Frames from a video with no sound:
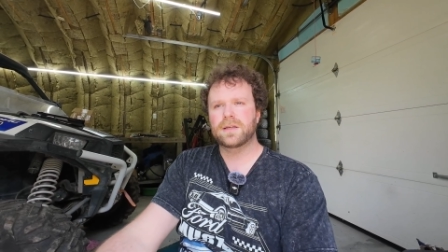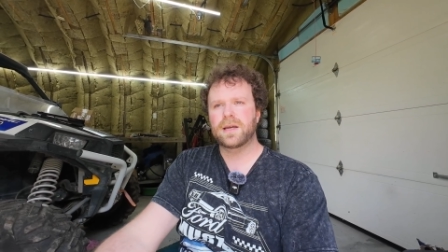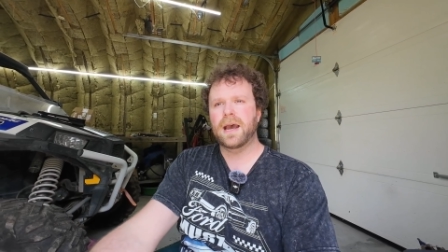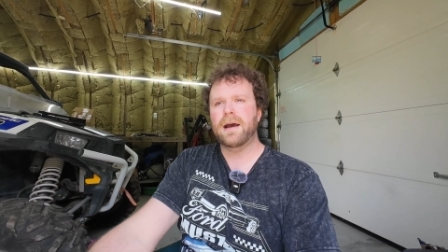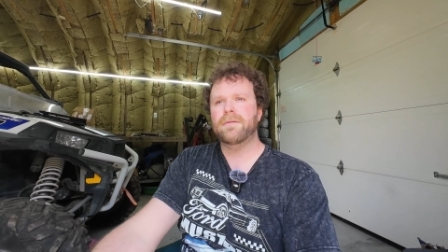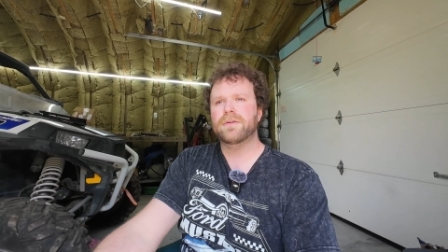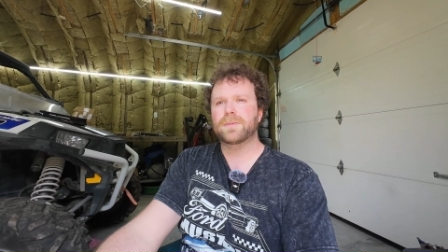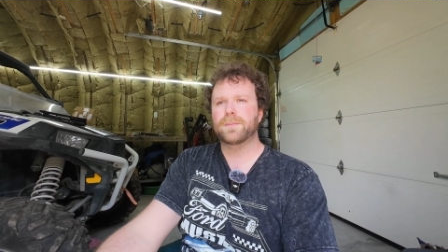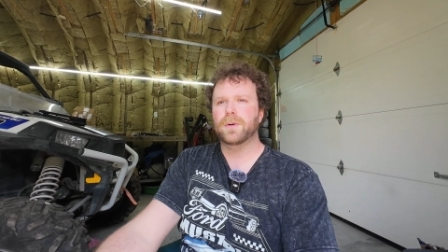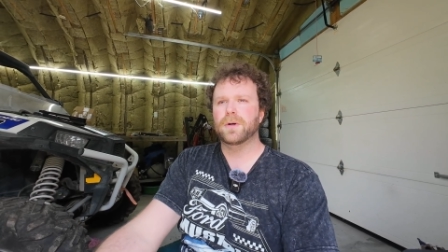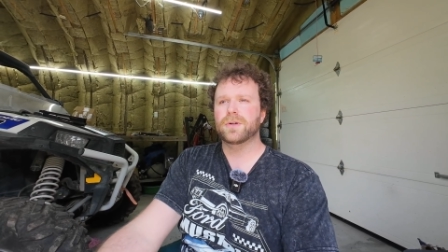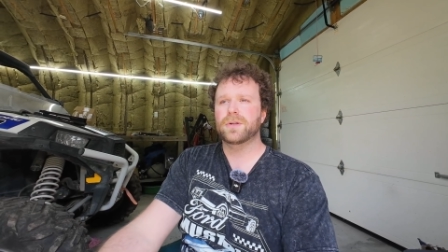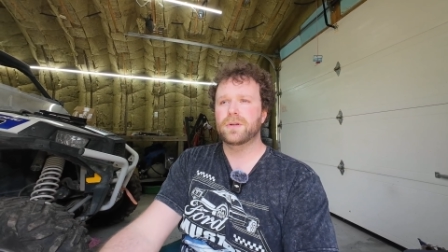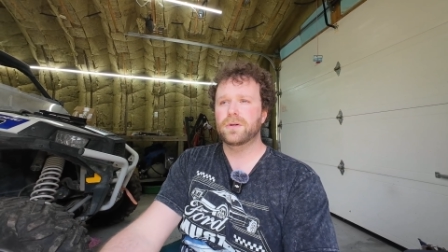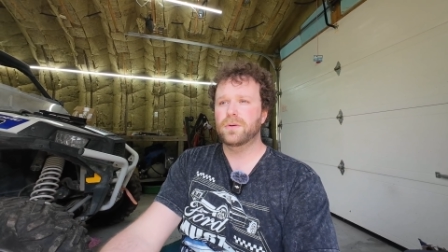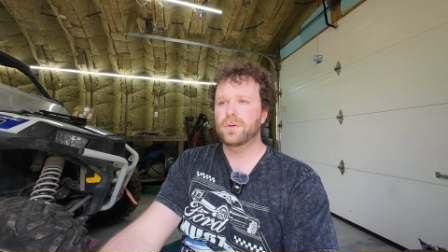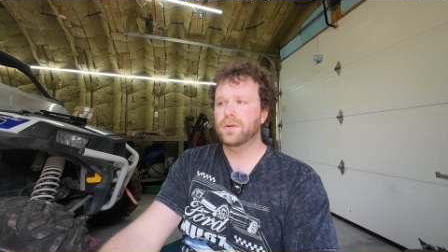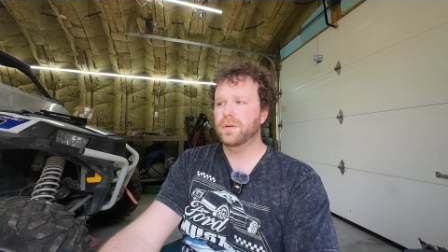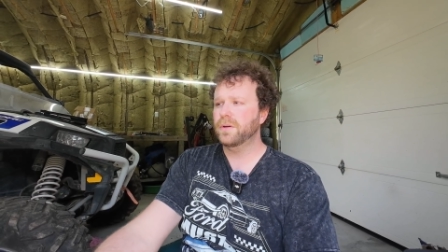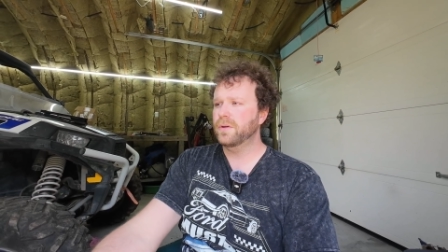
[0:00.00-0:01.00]
the average
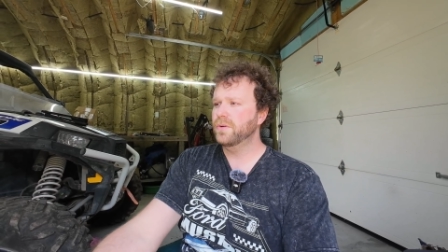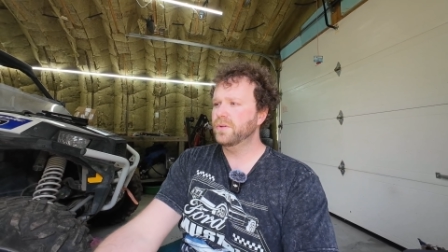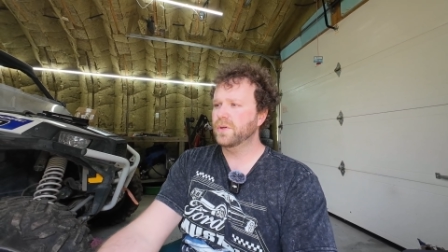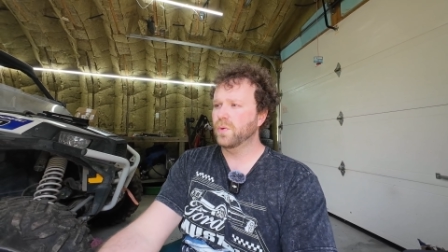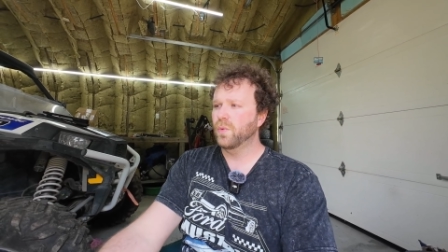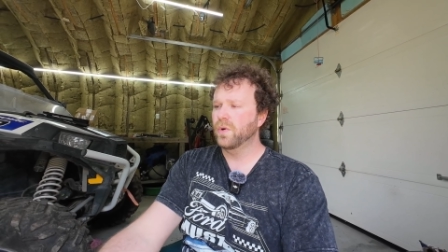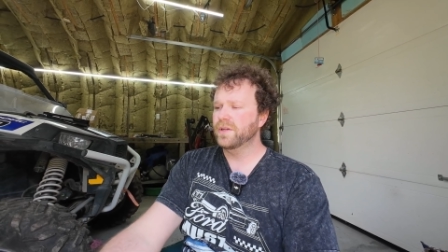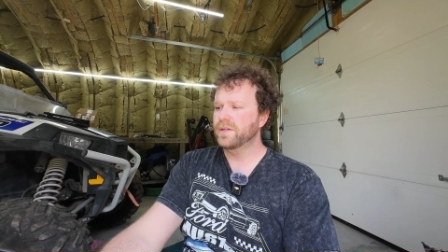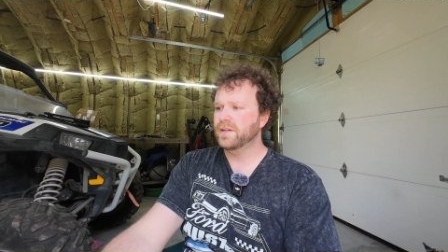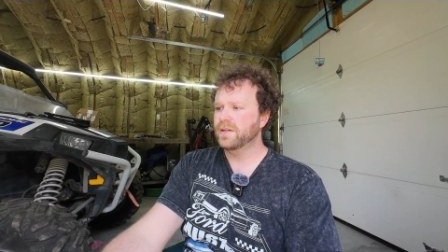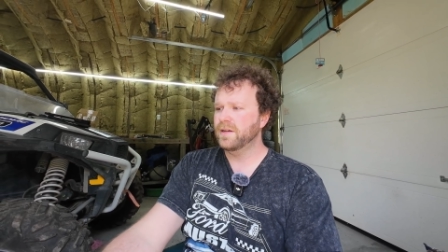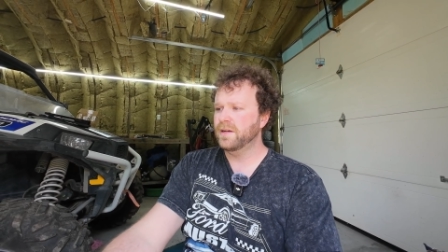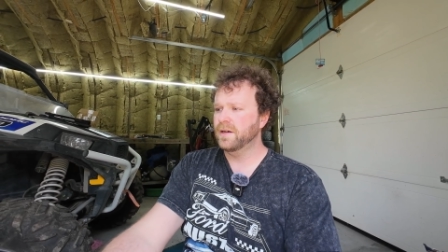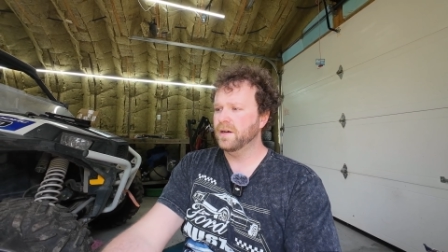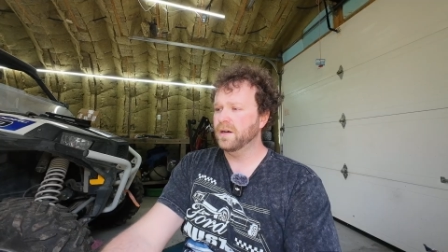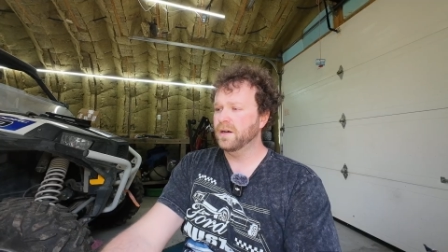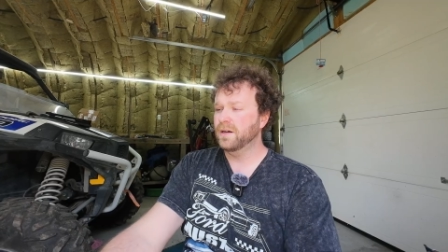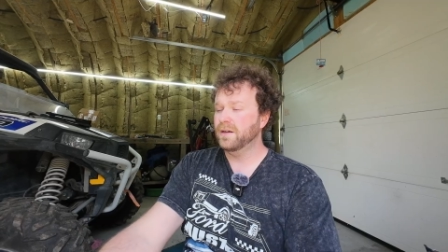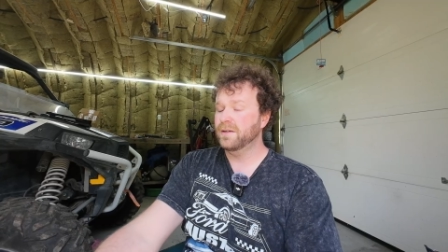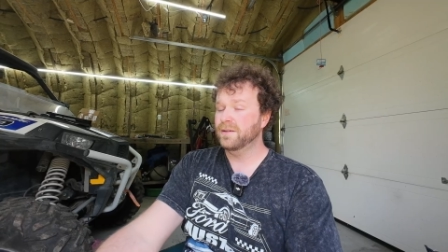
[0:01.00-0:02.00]
person only uses it once a
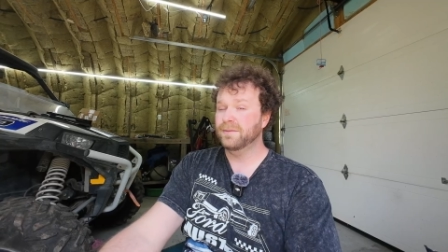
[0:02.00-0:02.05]
year.